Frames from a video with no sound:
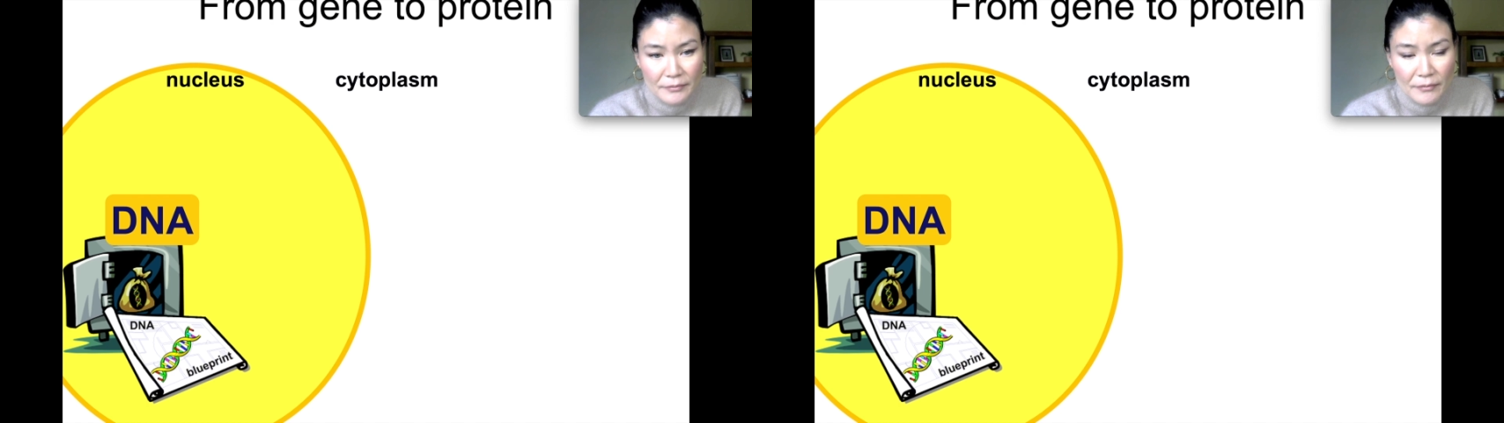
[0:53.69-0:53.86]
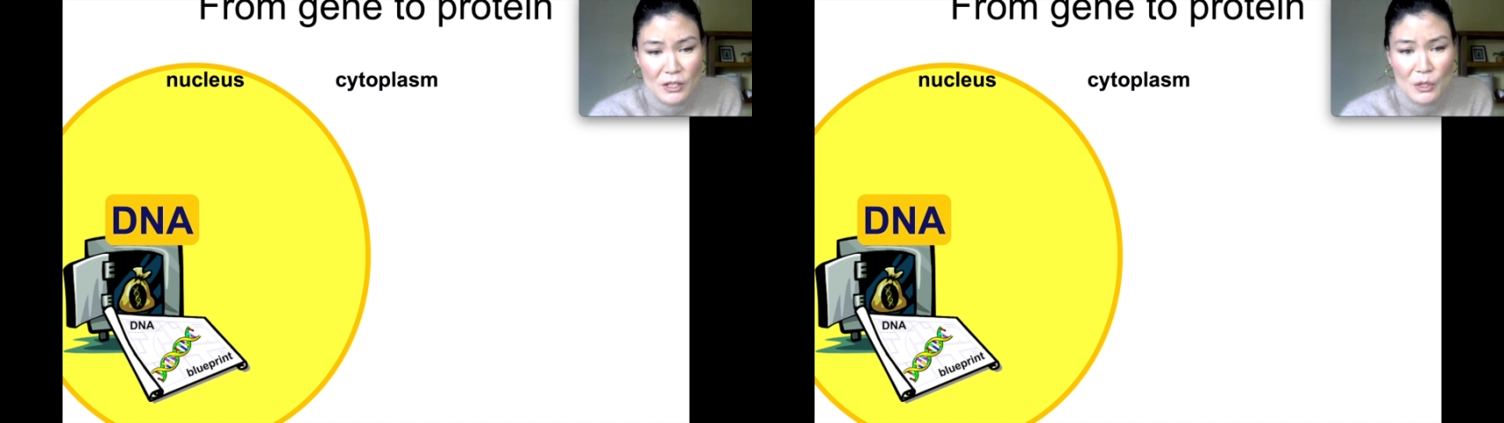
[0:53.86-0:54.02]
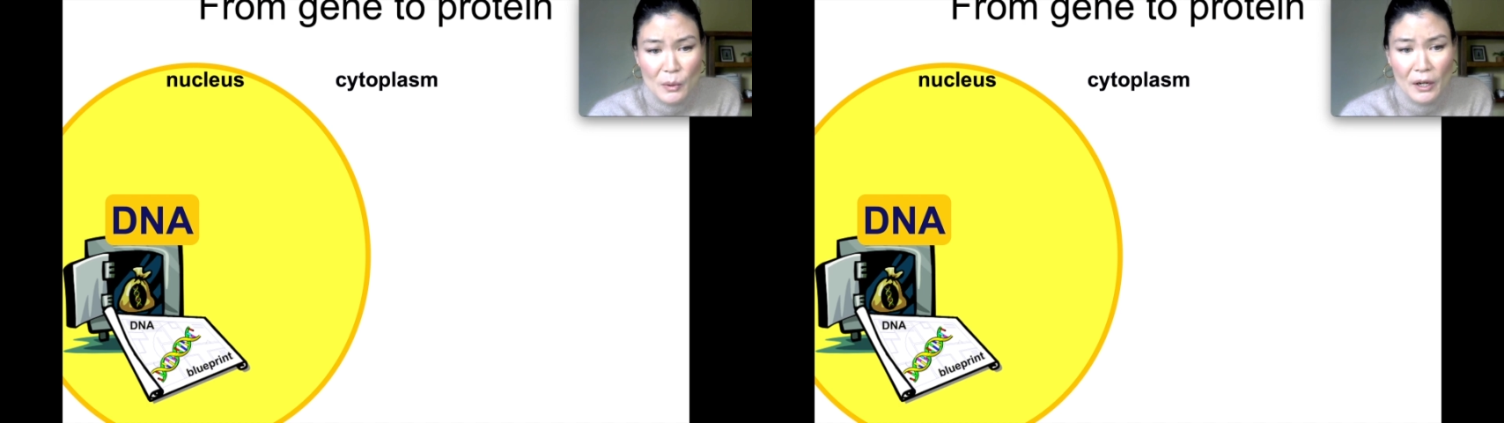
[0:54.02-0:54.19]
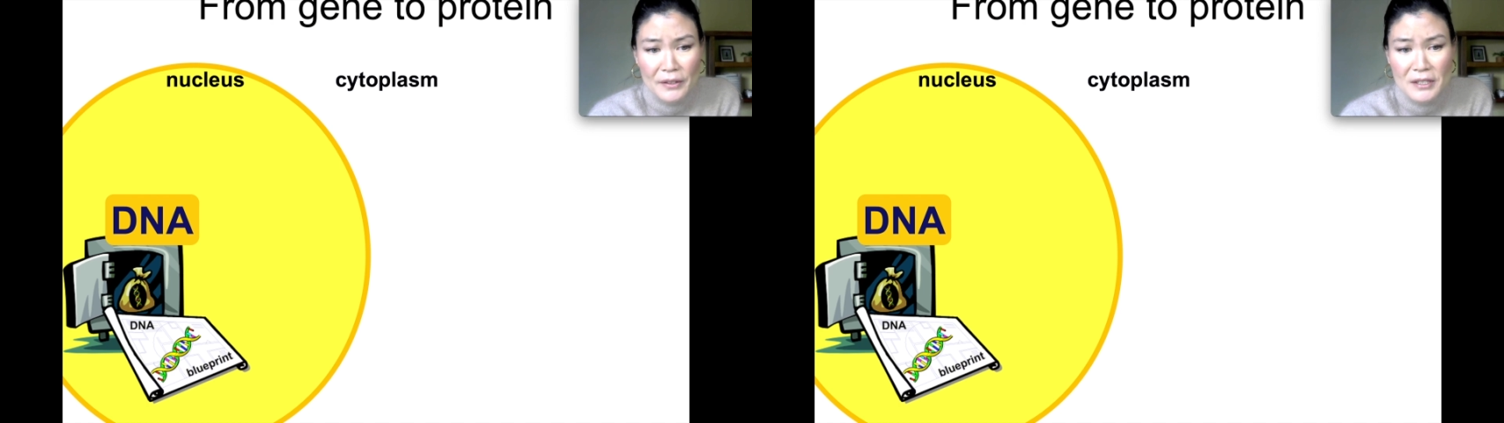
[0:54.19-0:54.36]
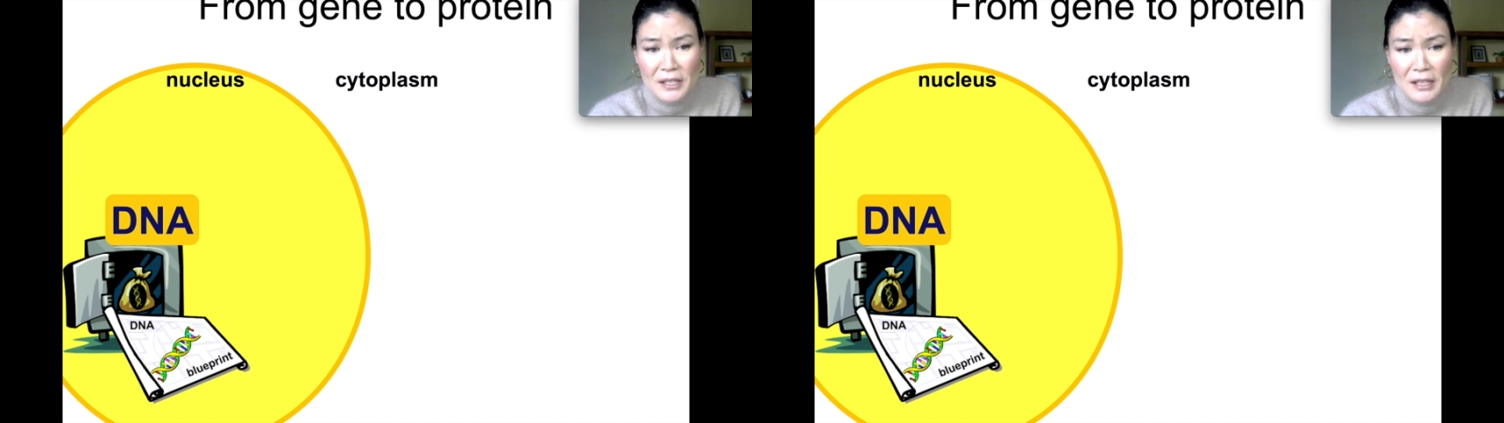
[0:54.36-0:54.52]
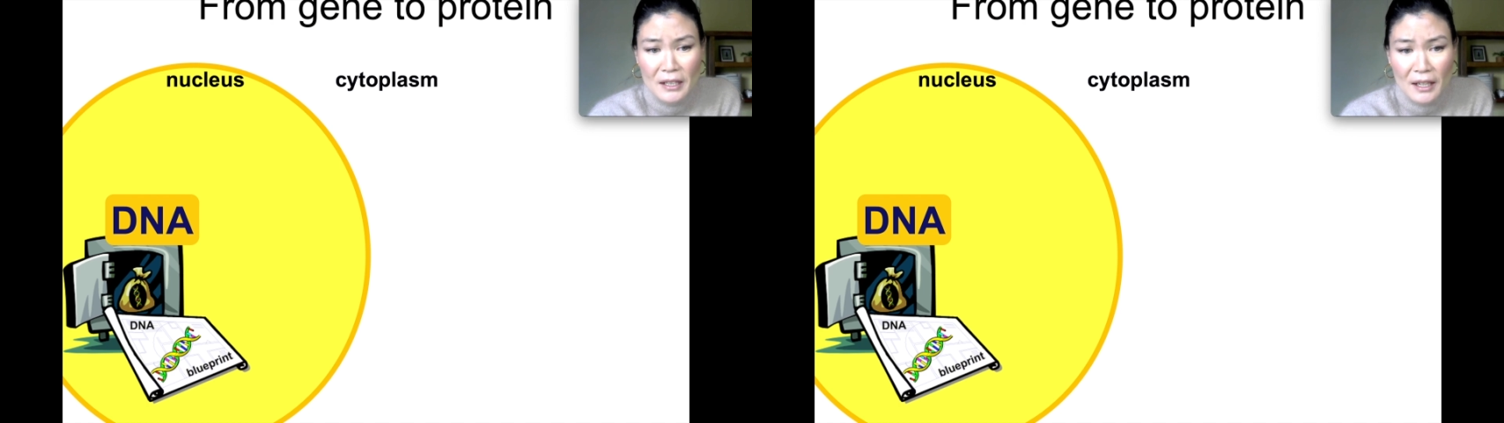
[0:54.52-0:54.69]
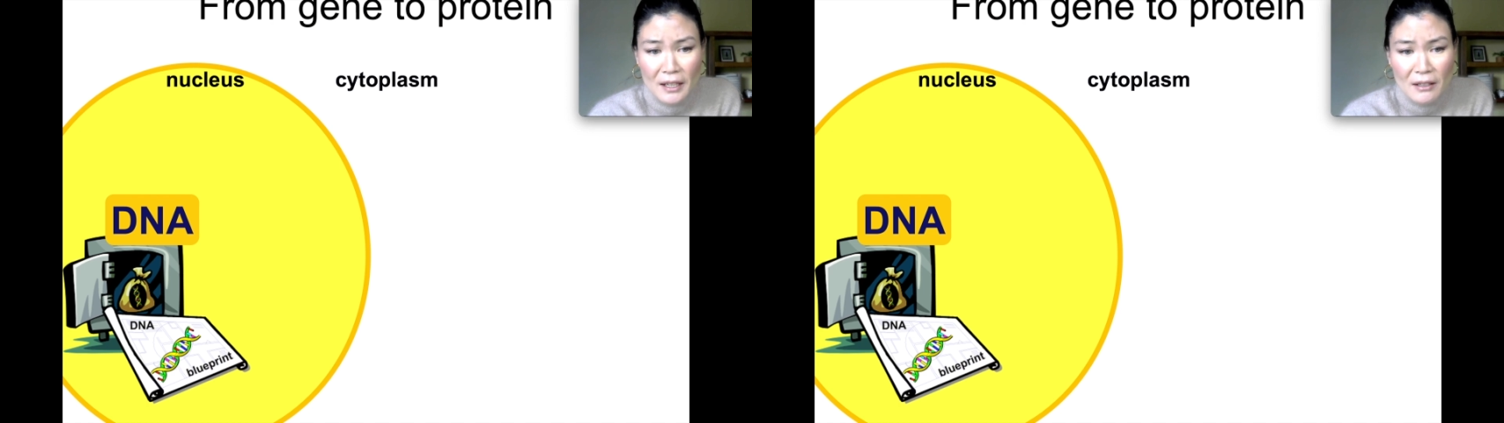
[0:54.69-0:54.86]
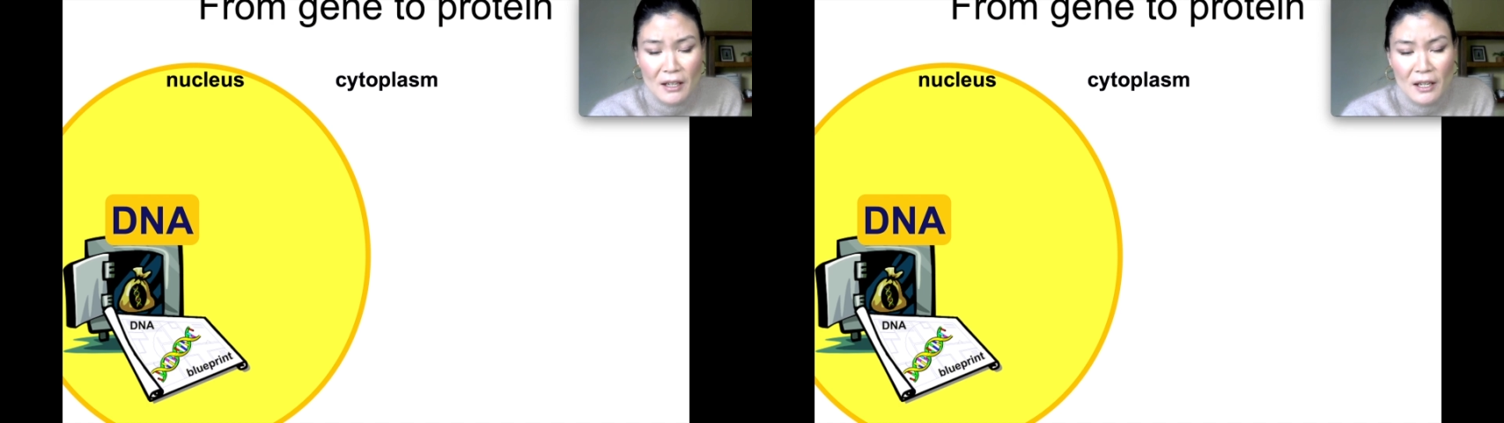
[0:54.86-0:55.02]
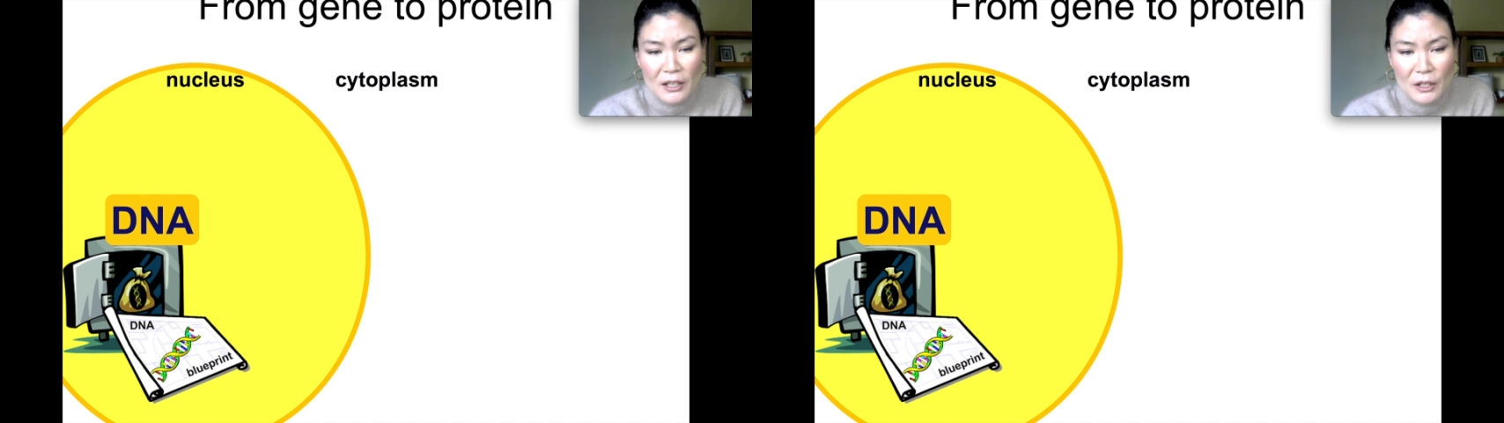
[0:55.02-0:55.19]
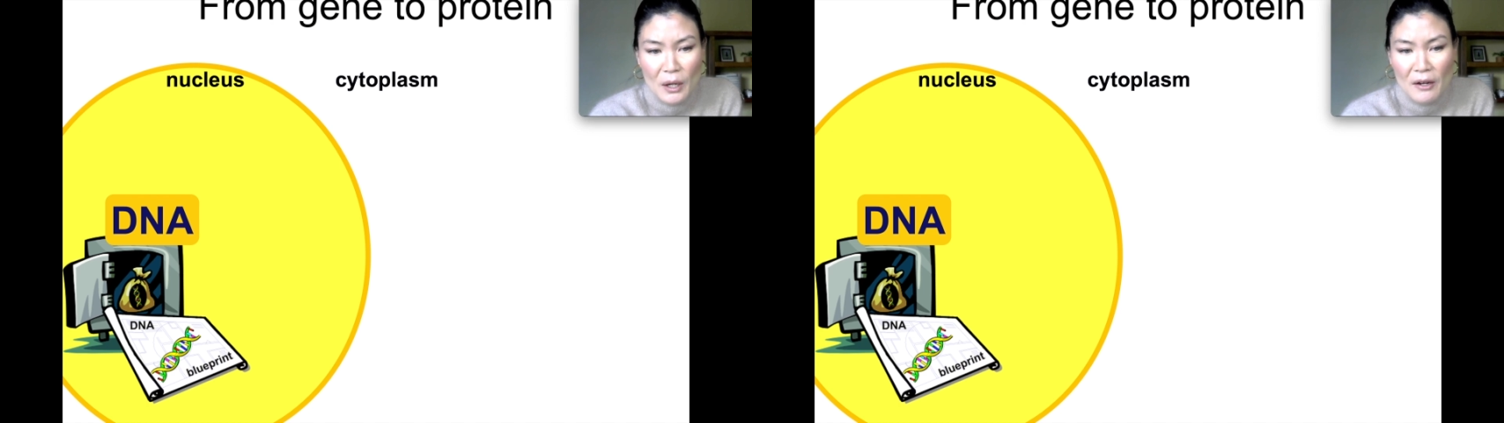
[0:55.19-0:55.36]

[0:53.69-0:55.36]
So on the DNA, you